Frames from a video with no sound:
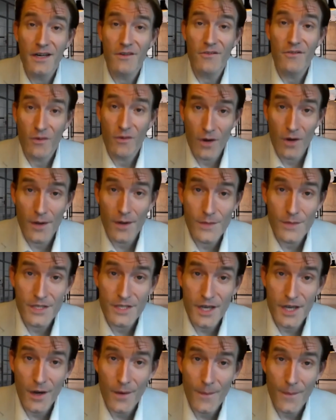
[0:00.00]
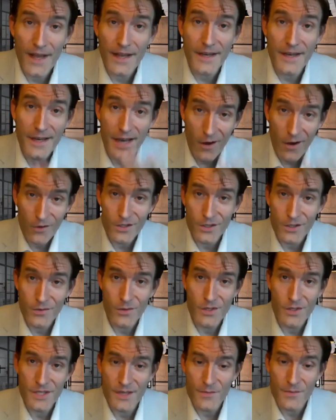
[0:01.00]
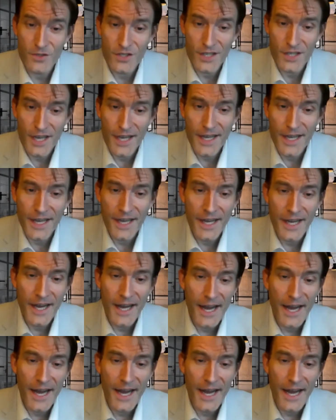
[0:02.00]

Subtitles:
requirements are met now under USMCA,